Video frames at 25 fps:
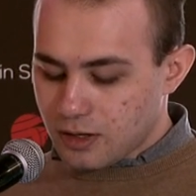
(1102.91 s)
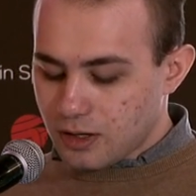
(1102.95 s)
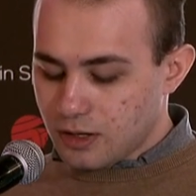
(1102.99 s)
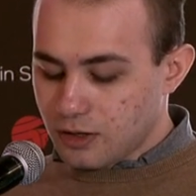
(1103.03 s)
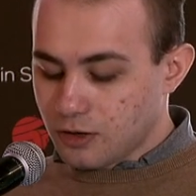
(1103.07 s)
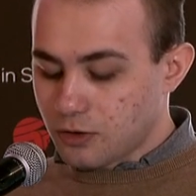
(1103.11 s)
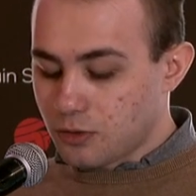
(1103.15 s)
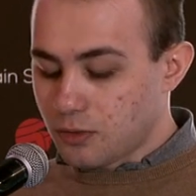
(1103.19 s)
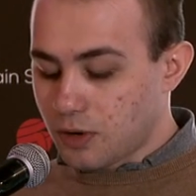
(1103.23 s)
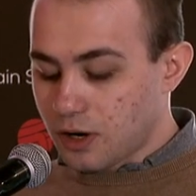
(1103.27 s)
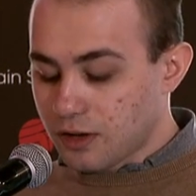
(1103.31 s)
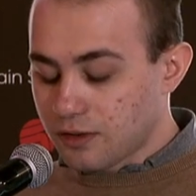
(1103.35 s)

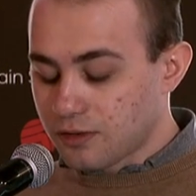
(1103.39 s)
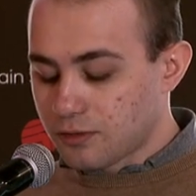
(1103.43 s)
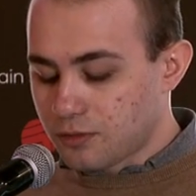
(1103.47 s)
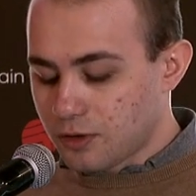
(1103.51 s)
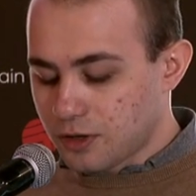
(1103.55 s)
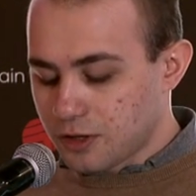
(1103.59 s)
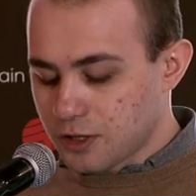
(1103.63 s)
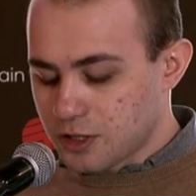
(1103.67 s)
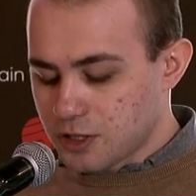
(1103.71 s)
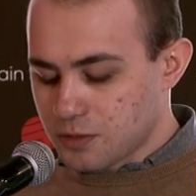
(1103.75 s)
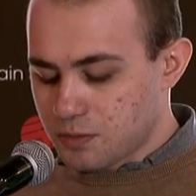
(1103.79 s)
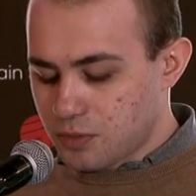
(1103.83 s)
In grand
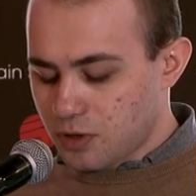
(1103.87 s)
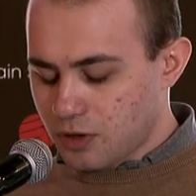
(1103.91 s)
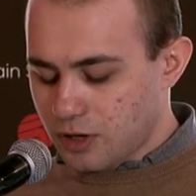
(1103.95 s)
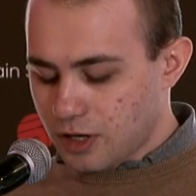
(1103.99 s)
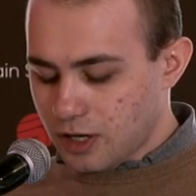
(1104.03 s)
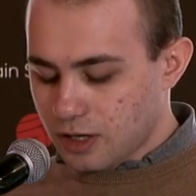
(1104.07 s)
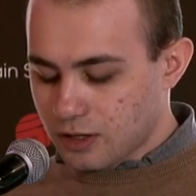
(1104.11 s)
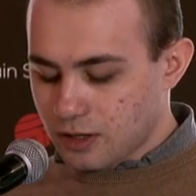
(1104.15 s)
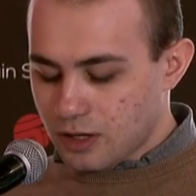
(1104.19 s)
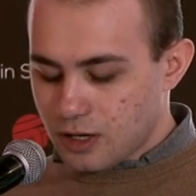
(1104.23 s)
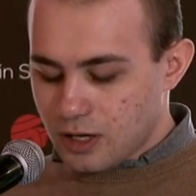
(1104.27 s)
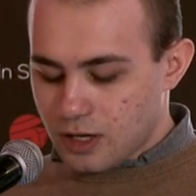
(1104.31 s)
strategy
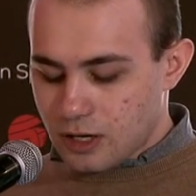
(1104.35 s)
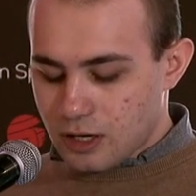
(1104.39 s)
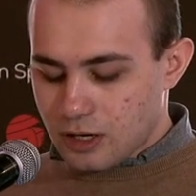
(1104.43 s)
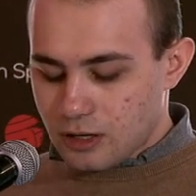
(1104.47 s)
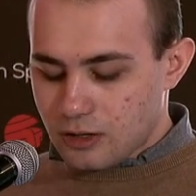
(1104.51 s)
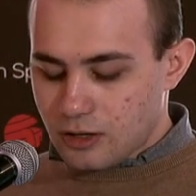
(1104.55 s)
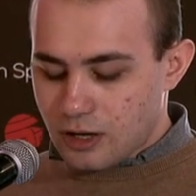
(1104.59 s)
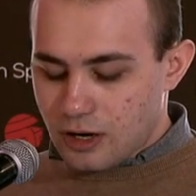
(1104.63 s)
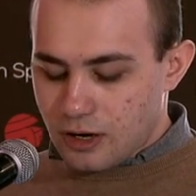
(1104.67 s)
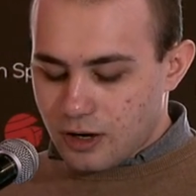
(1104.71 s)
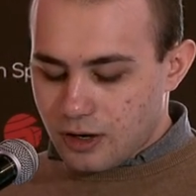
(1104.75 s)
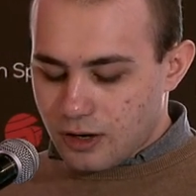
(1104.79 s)
project,
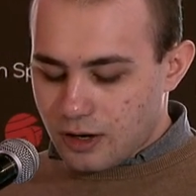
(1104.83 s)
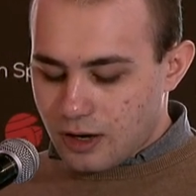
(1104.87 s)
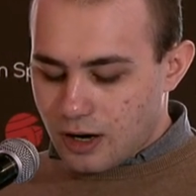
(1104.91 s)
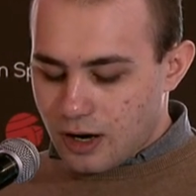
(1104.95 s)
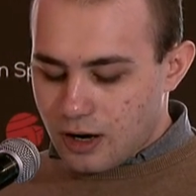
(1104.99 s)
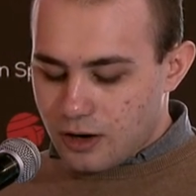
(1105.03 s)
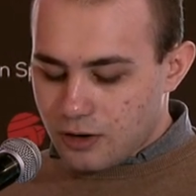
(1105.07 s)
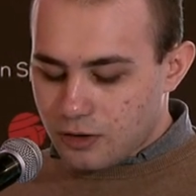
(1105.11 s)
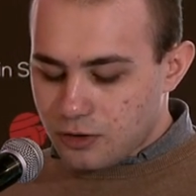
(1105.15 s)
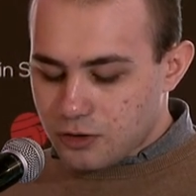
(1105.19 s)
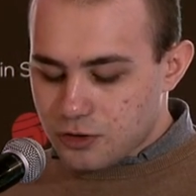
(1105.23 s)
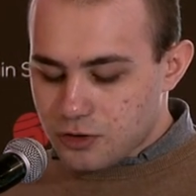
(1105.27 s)
there
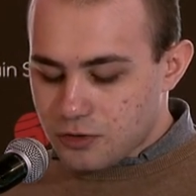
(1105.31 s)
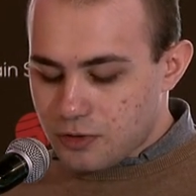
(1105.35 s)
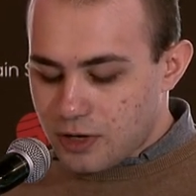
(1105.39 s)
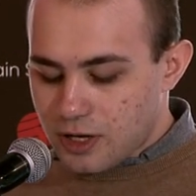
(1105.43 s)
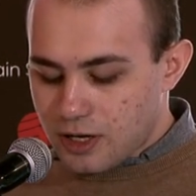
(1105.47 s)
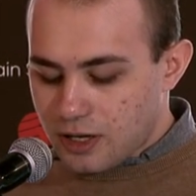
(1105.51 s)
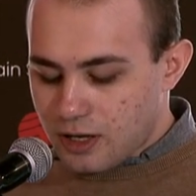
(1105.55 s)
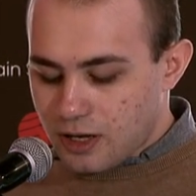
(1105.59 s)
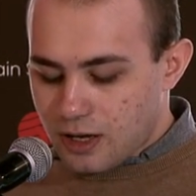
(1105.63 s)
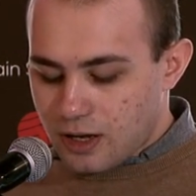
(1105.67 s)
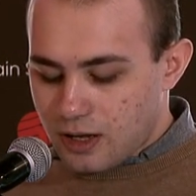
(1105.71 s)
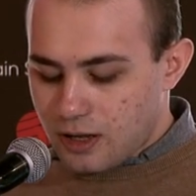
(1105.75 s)
are
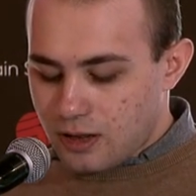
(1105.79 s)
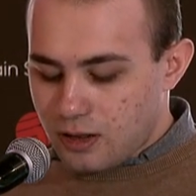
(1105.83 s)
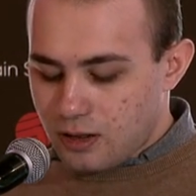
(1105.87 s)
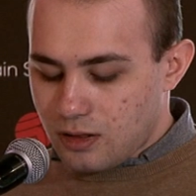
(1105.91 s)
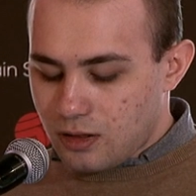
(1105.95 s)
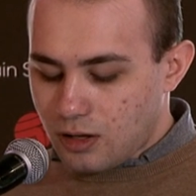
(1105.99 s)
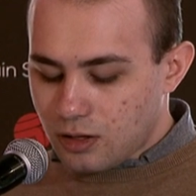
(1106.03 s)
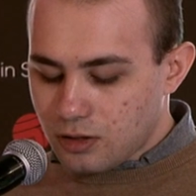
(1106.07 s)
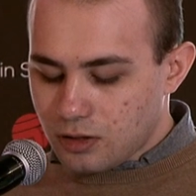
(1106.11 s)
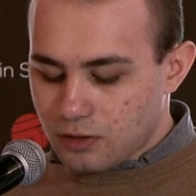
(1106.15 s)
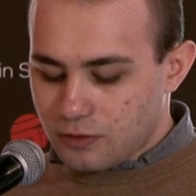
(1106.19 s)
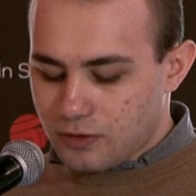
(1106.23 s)
usually a
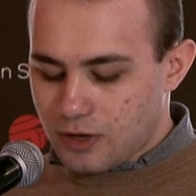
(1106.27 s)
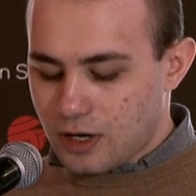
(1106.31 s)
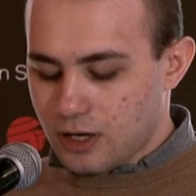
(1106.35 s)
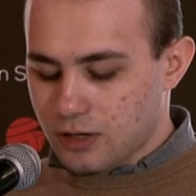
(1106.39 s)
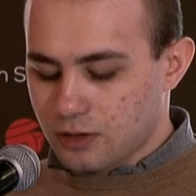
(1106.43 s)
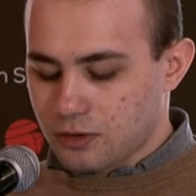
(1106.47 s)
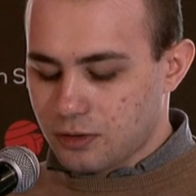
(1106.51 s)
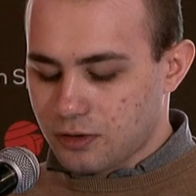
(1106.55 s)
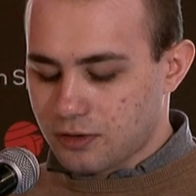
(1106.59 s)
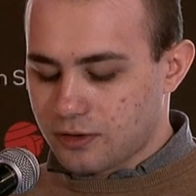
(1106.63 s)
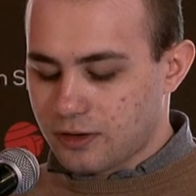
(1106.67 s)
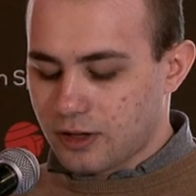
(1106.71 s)
lot of
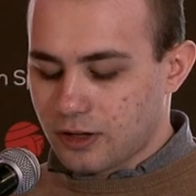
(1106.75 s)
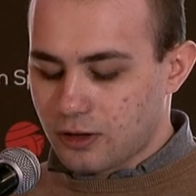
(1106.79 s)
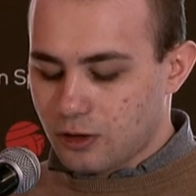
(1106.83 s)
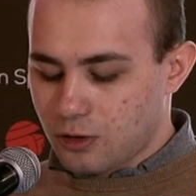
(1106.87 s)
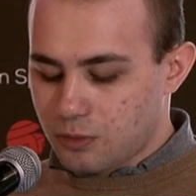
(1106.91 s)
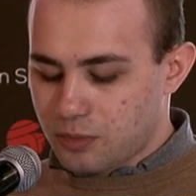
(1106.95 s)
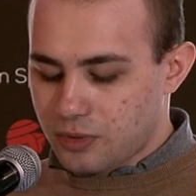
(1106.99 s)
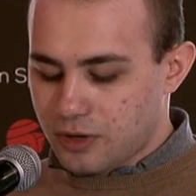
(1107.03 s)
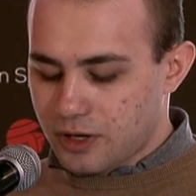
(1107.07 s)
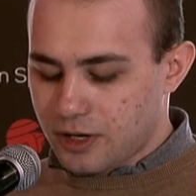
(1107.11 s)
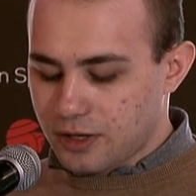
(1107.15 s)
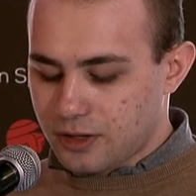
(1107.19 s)
actors that
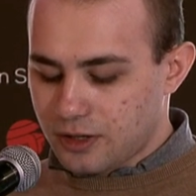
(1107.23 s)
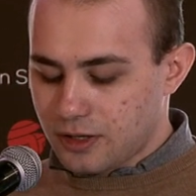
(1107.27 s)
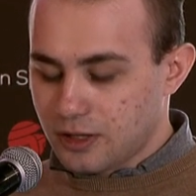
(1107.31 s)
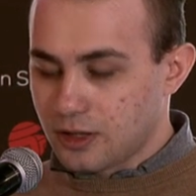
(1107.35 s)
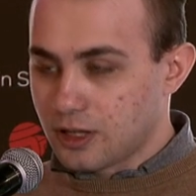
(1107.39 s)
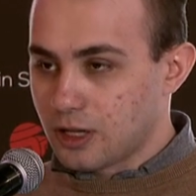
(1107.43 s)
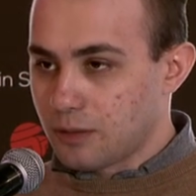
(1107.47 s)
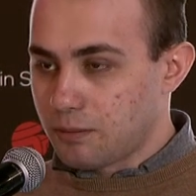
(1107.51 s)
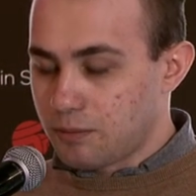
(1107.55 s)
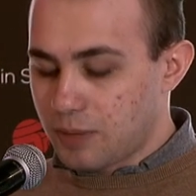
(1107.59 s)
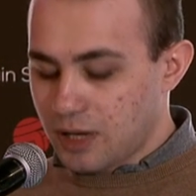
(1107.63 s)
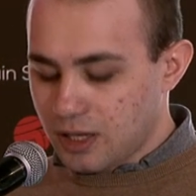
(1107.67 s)
operate
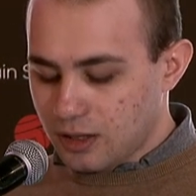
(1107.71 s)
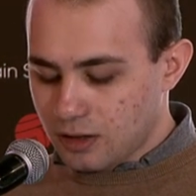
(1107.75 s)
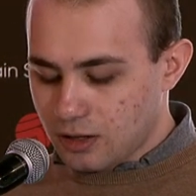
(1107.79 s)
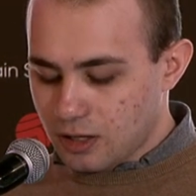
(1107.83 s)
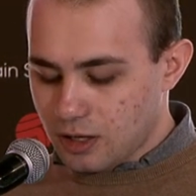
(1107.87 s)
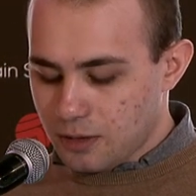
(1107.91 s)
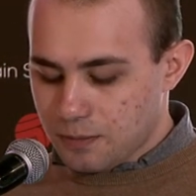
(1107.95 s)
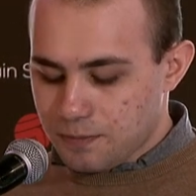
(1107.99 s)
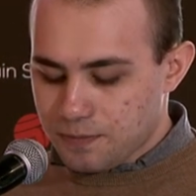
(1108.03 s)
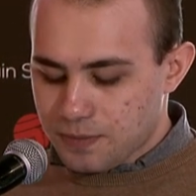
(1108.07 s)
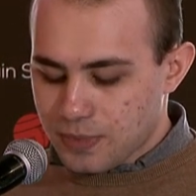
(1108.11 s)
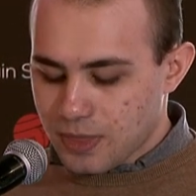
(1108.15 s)

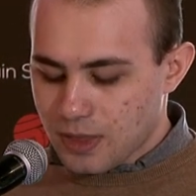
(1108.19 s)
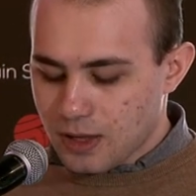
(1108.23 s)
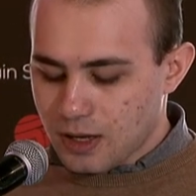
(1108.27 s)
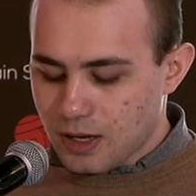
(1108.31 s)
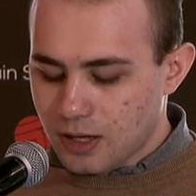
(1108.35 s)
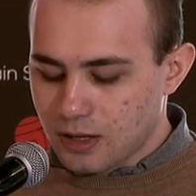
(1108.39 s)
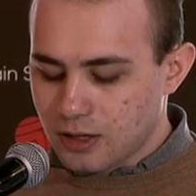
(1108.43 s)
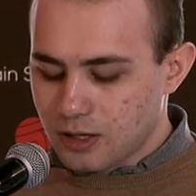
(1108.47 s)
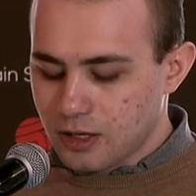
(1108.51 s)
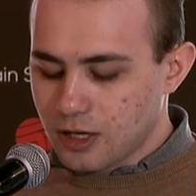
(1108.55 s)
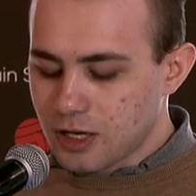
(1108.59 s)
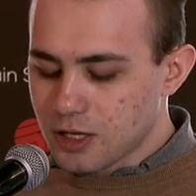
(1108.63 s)
independently,
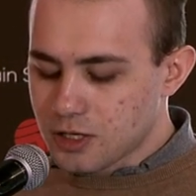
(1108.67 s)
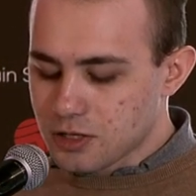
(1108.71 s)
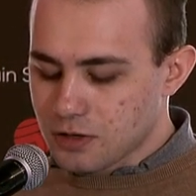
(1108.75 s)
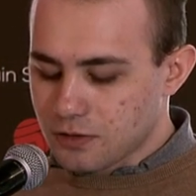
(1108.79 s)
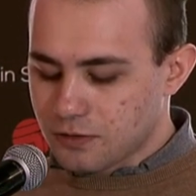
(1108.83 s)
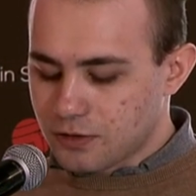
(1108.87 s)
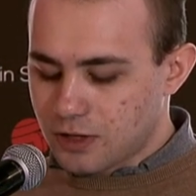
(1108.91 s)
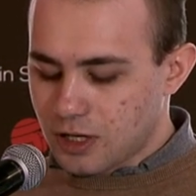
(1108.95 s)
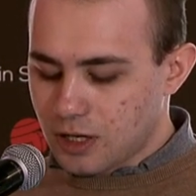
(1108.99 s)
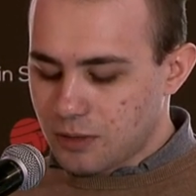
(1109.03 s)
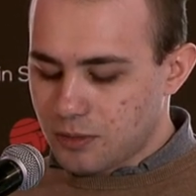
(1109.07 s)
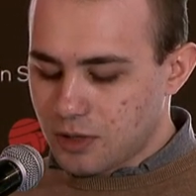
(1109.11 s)
and each
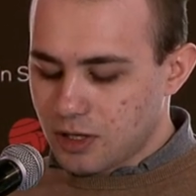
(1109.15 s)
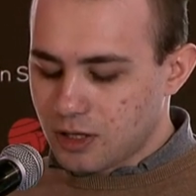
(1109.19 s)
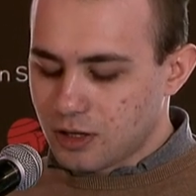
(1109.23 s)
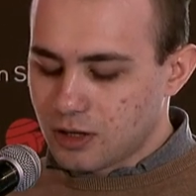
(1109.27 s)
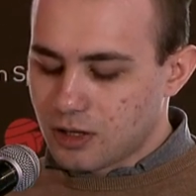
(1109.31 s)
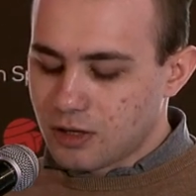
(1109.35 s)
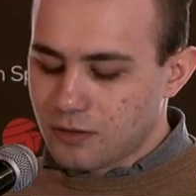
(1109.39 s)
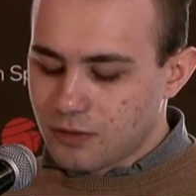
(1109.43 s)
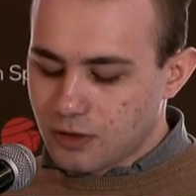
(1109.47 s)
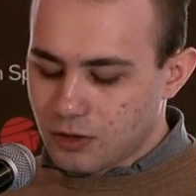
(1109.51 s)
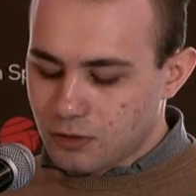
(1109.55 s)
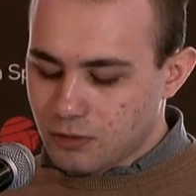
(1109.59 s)
of them
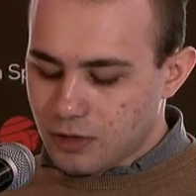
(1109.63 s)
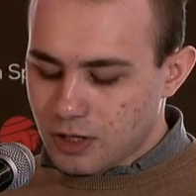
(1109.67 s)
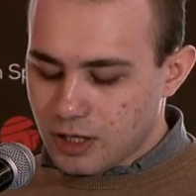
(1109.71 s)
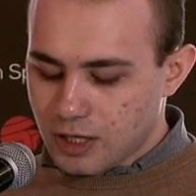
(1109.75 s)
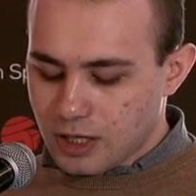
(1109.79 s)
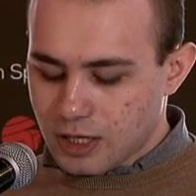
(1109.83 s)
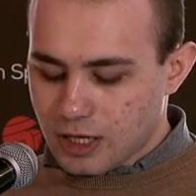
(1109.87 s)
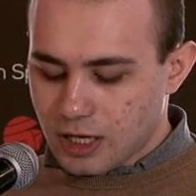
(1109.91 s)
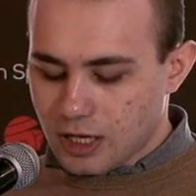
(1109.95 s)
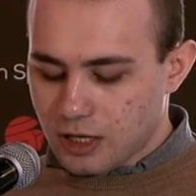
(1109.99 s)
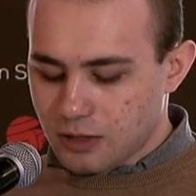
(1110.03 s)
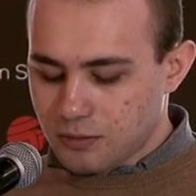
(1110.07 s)

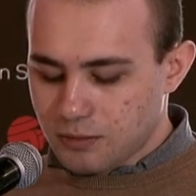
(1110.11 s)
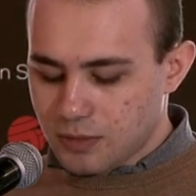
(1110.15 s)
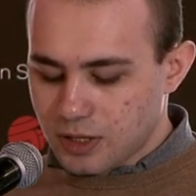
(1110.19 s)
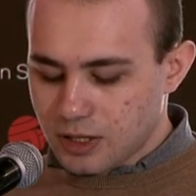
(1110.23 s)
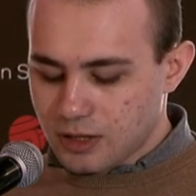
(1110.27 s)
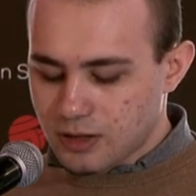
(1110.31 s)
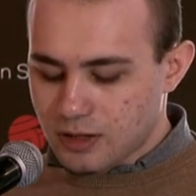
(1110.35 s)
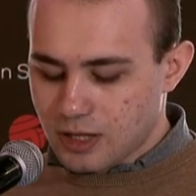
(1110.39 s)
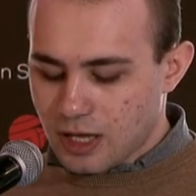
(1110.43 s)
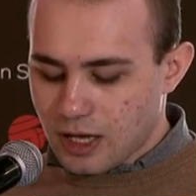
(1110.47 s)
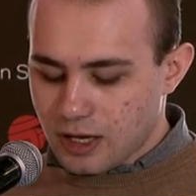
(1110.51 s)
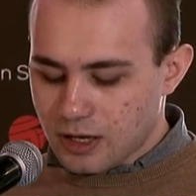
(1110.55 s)
individually can be
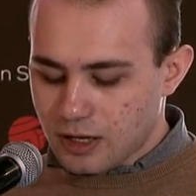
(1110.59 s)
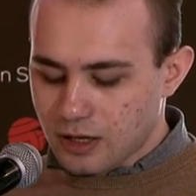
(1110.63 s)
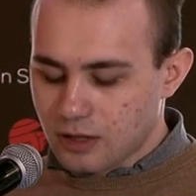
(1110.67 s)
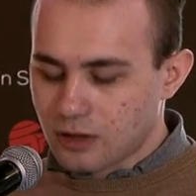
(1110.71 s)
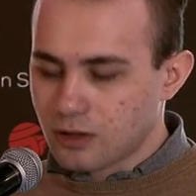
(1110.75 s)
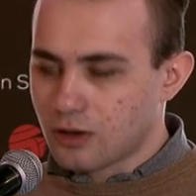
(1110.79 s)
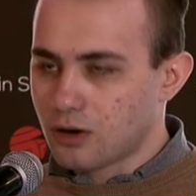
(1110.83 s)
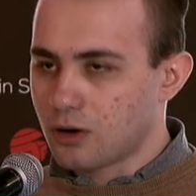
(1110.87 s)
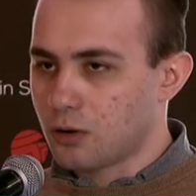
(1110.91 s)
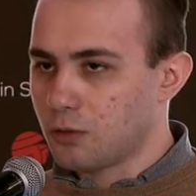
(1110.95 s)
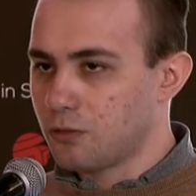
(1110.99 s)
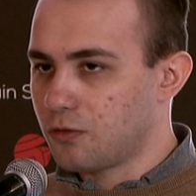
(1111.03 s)

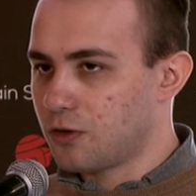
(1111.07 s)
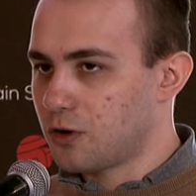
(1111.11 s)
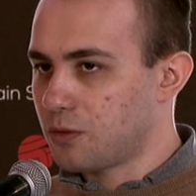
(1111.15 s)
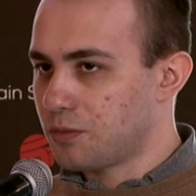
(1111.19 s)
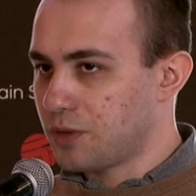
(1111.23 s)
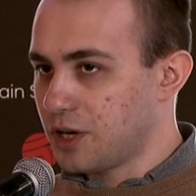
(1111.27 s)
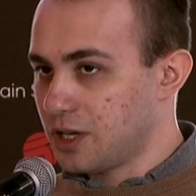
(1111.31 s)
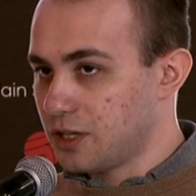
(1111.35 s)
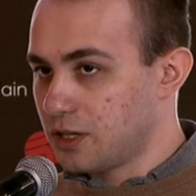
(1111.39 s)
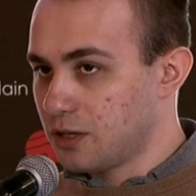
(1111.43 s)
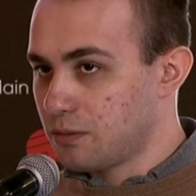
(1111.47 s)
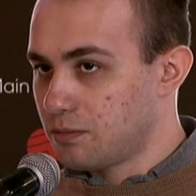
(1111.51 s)
taken over
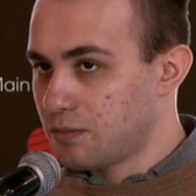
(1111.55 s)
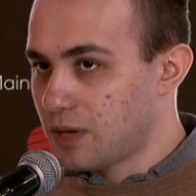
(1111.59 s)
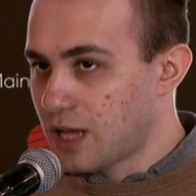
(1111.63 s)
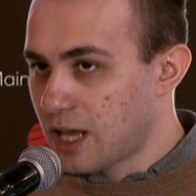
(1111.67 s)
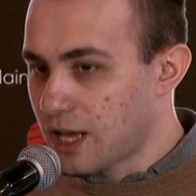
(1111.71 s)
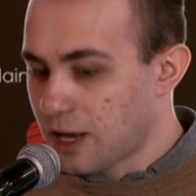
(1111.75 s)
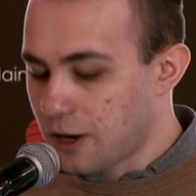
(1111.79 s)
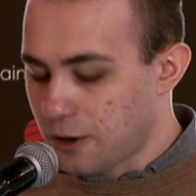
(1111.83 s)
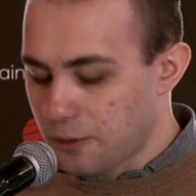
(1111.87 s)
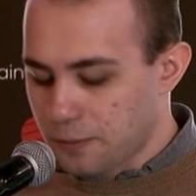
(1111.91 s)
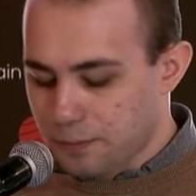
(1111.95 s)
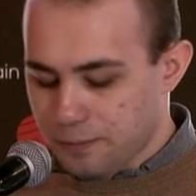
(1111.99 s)
by the
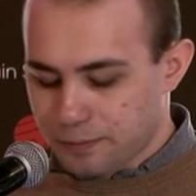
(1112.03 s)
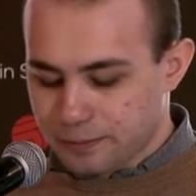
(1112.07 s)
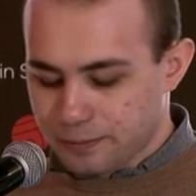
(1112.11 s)
player.